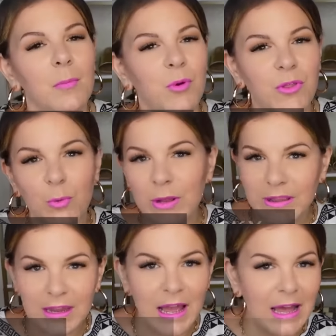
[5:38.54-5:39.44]
with a
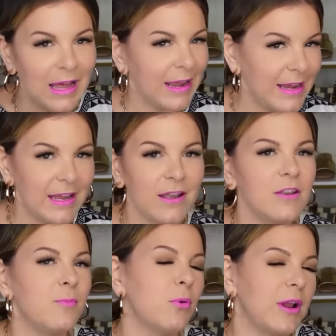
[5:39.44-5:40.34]
really
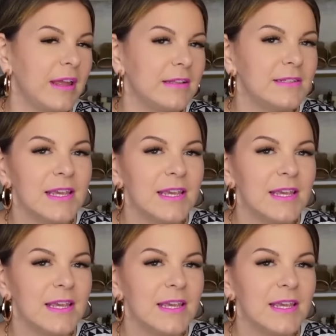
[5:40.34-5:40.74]
high-end brand.